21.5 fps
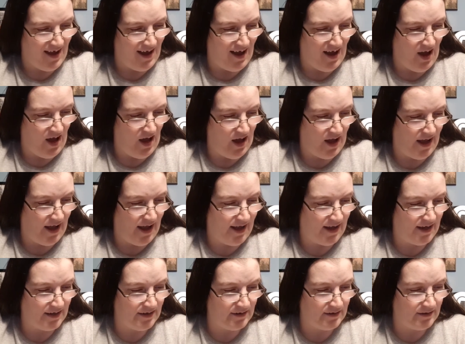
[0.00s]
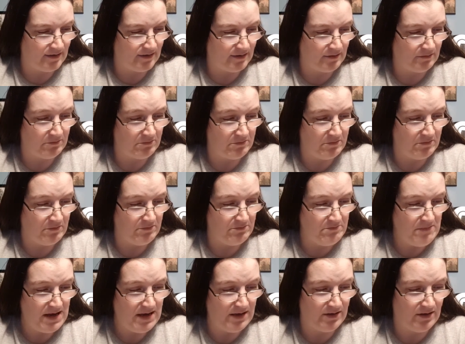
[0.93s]
and
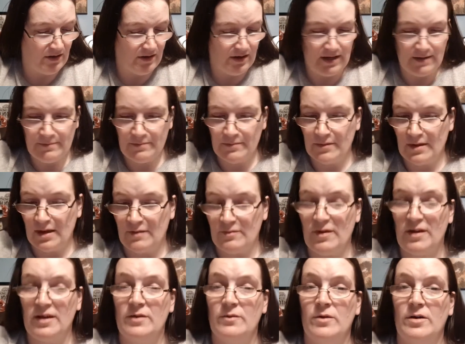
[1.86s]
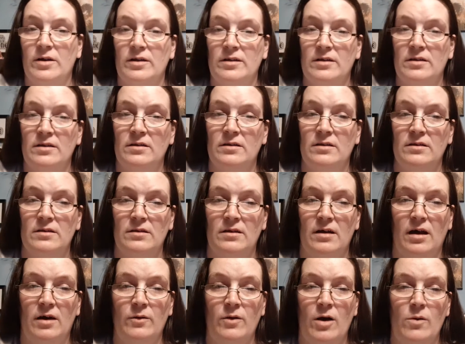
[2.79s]
meantime, if anyone,
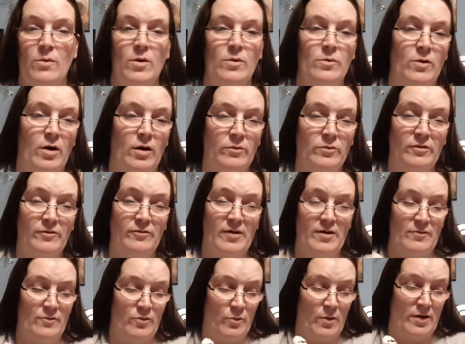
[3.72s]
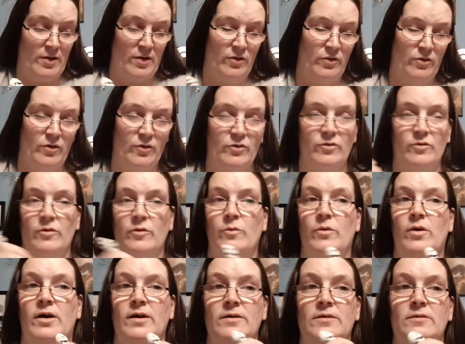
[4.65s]
I'll refrain from wearing the socks for a
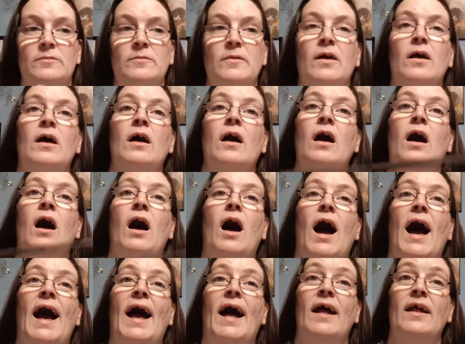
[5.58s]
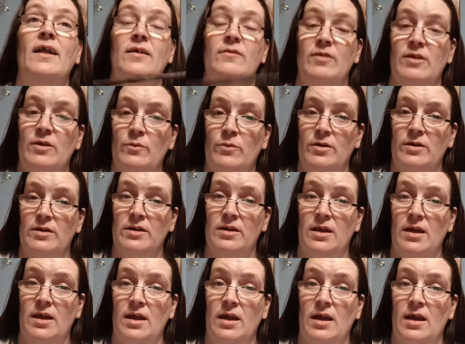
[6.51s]
while. And if
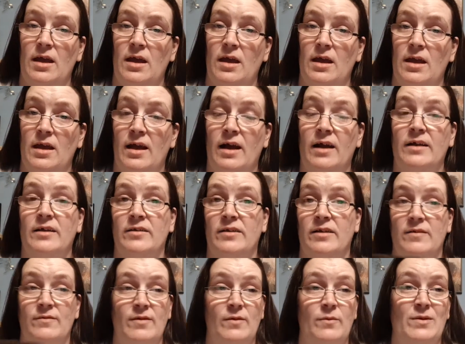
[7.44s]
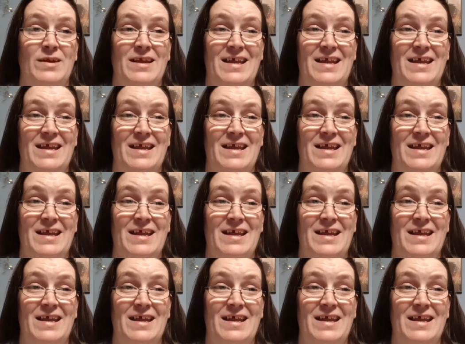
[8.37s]
anyone, like I said, if anyone